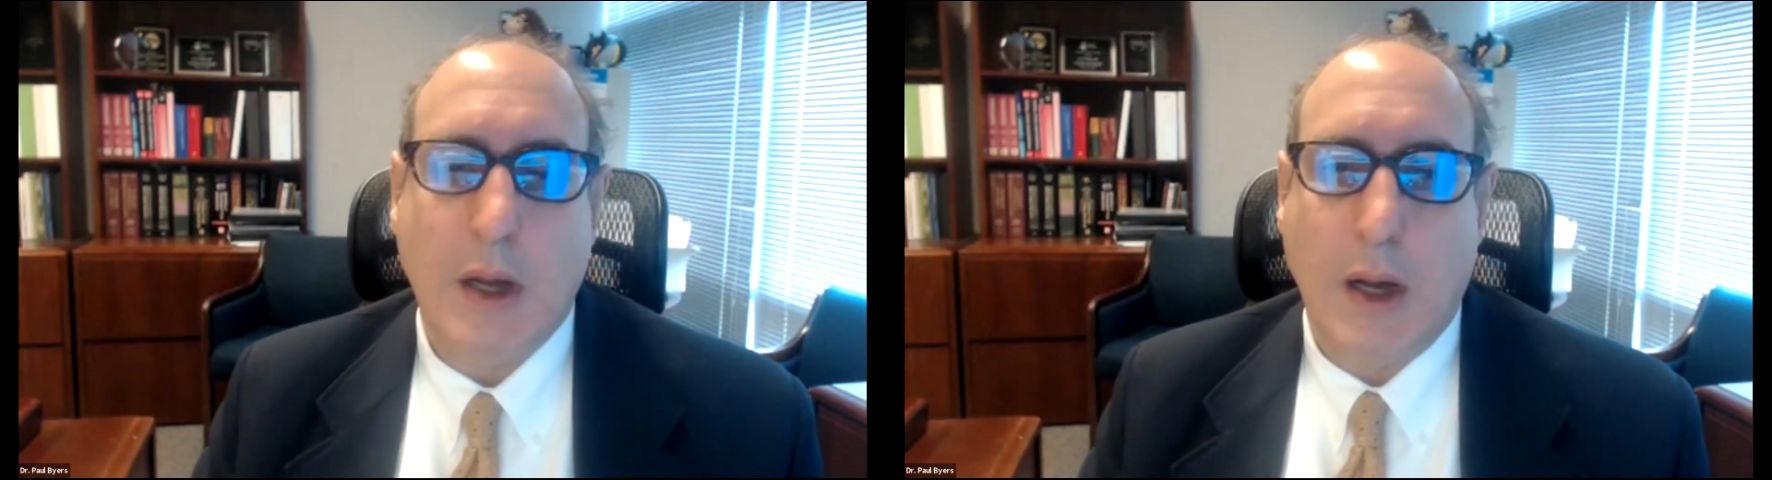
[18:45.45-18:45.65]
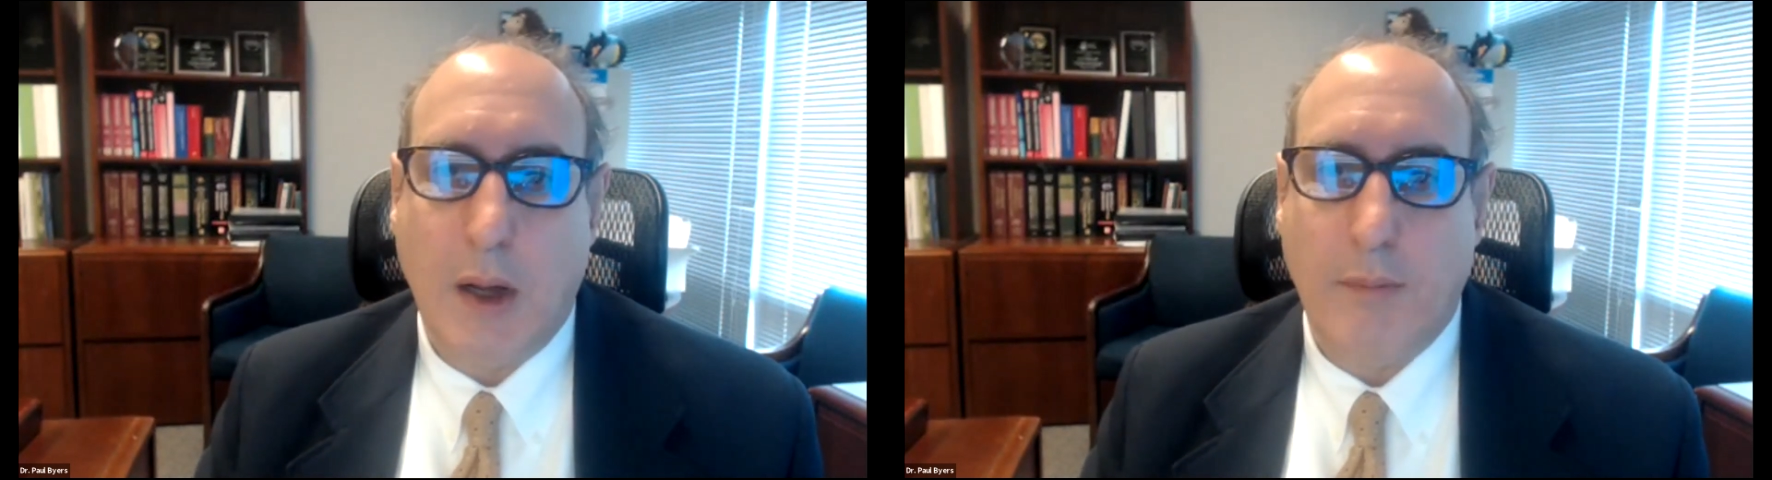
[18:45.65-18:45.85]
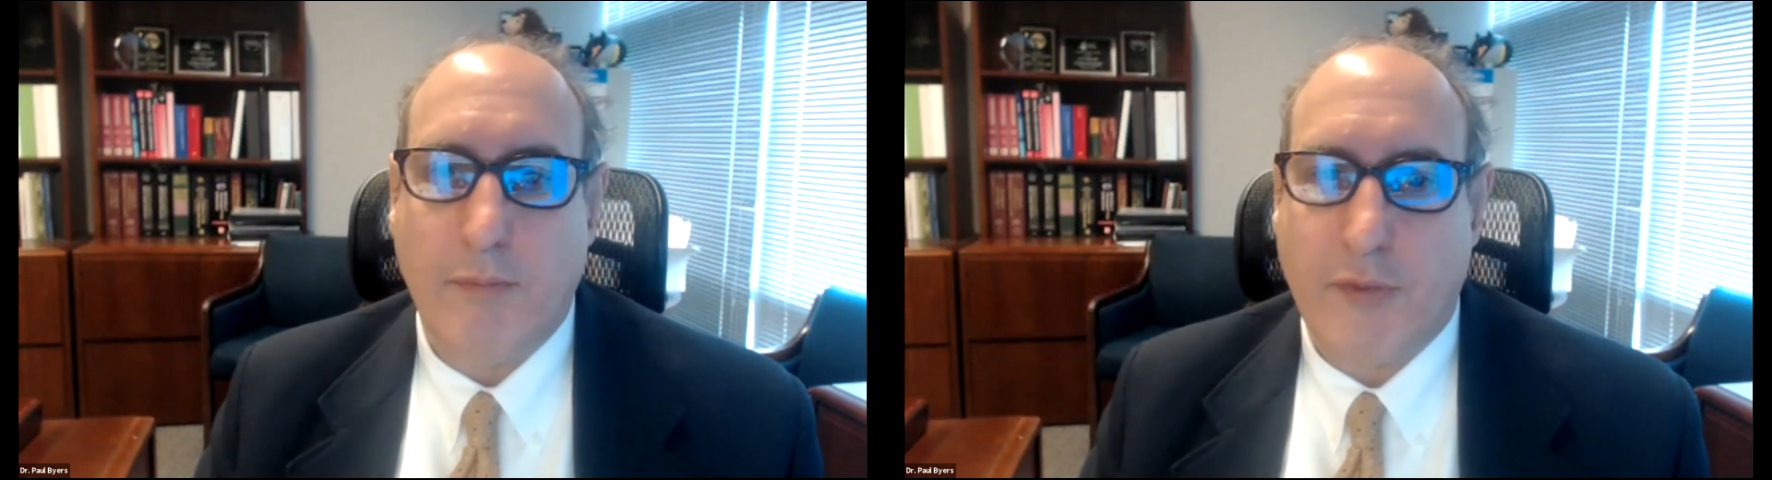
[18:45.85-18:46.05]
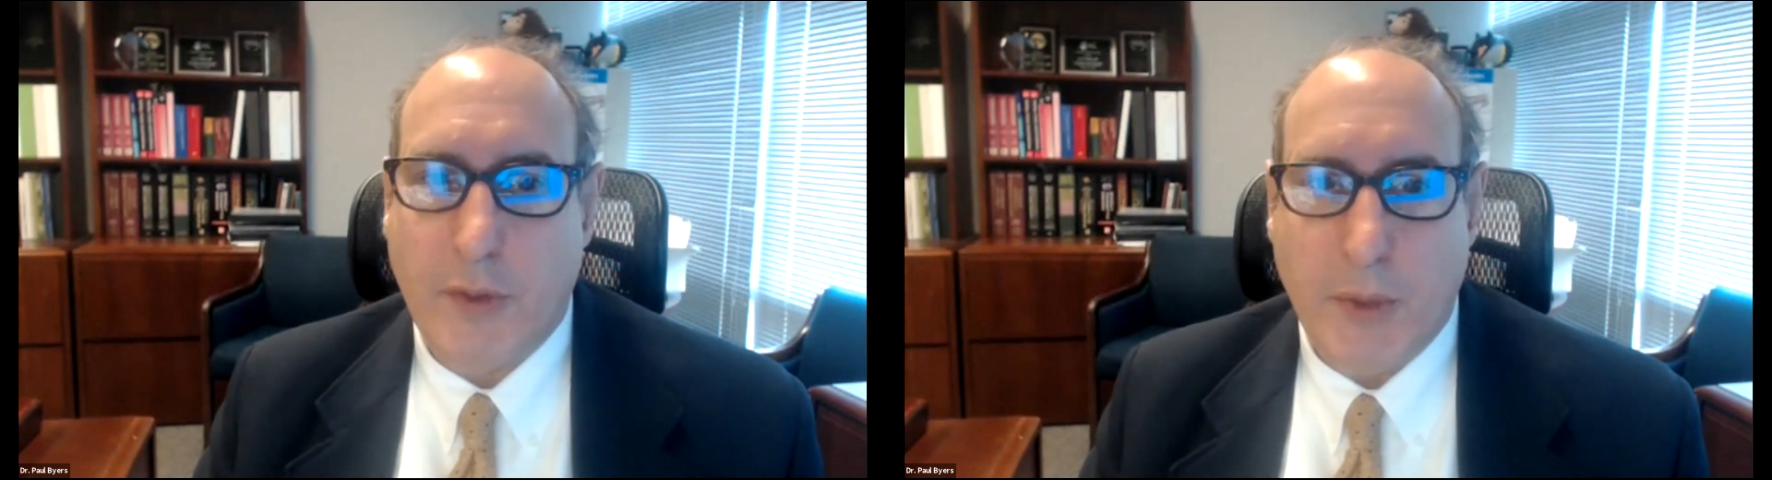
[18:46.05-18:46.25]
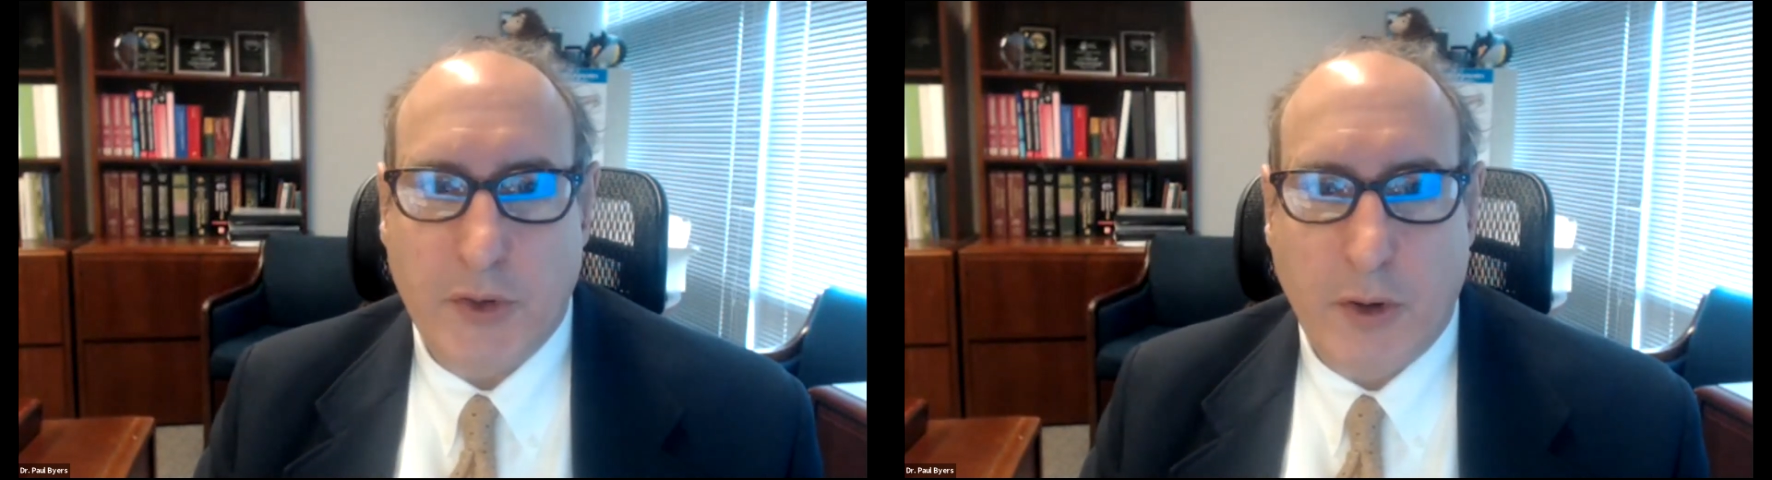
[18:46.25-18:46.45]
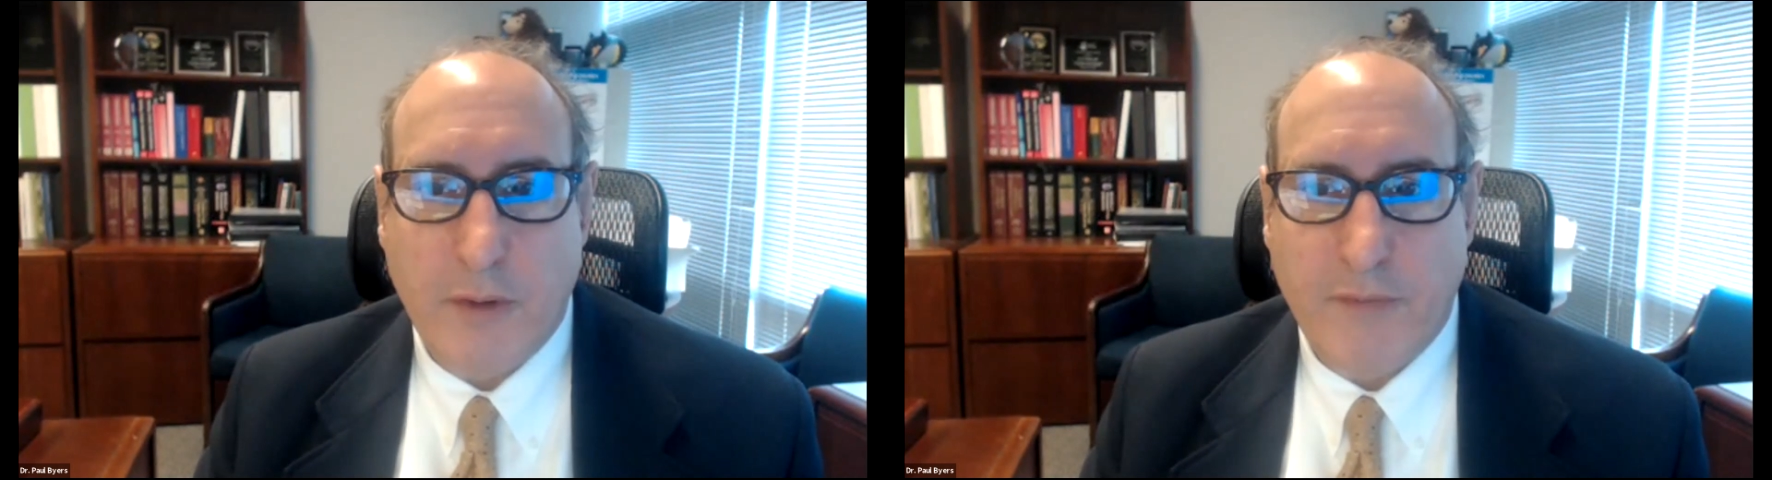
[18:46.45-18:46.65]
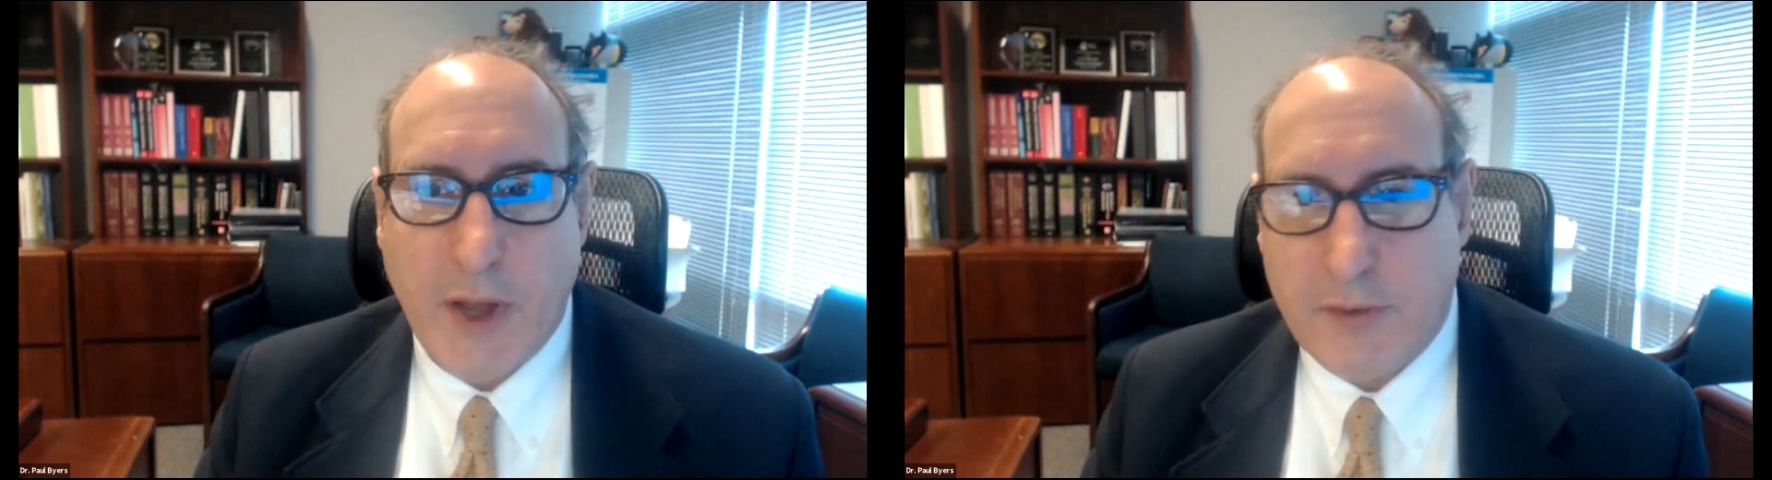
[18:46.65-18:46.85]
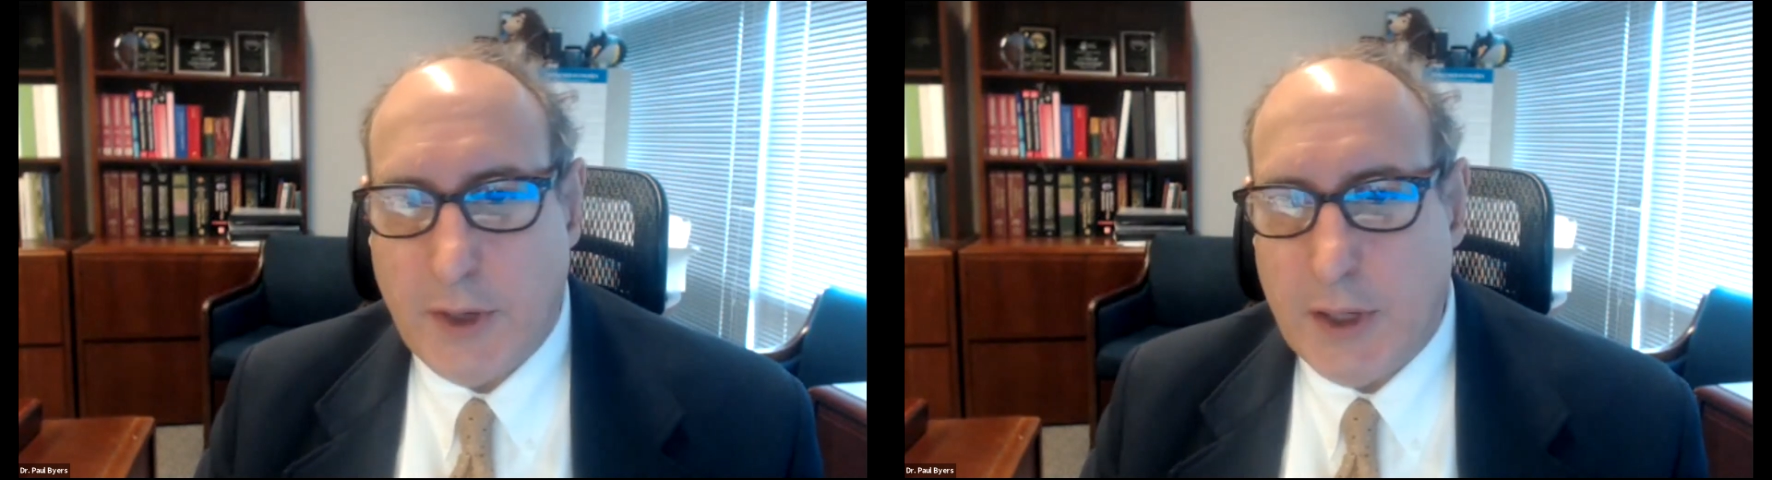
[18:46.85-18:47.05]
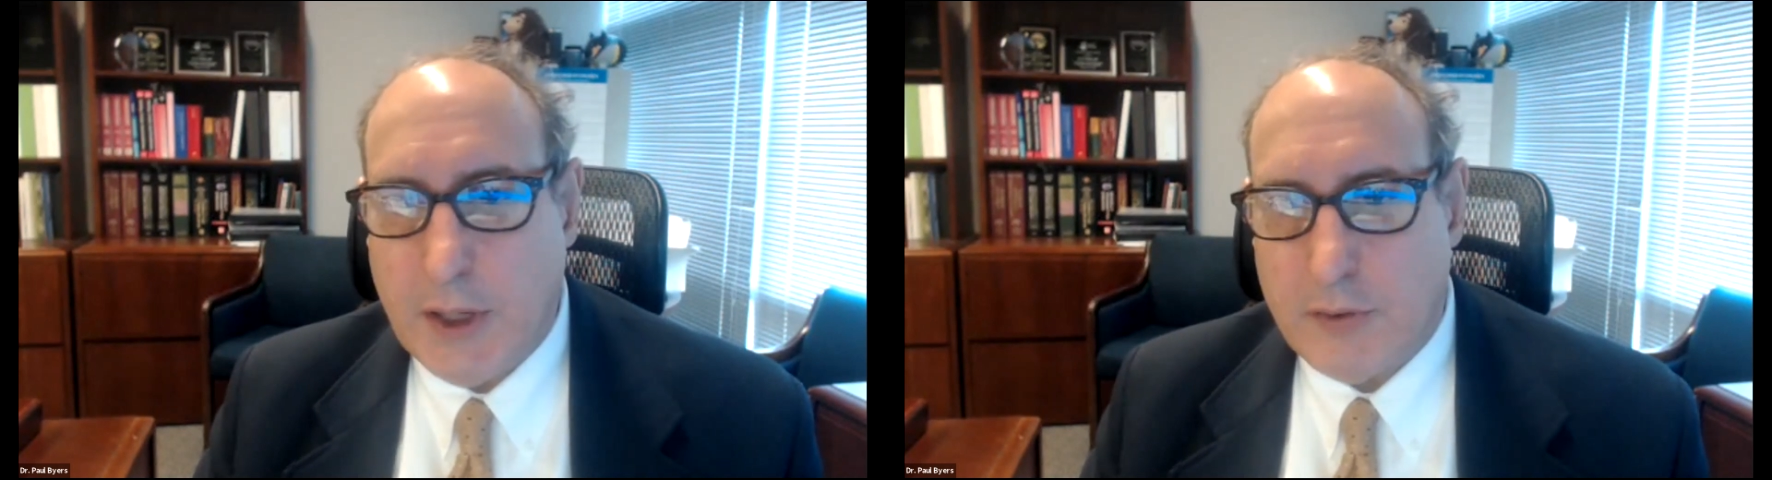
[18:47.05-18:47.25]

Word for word: Um, for the Moderna vaccine,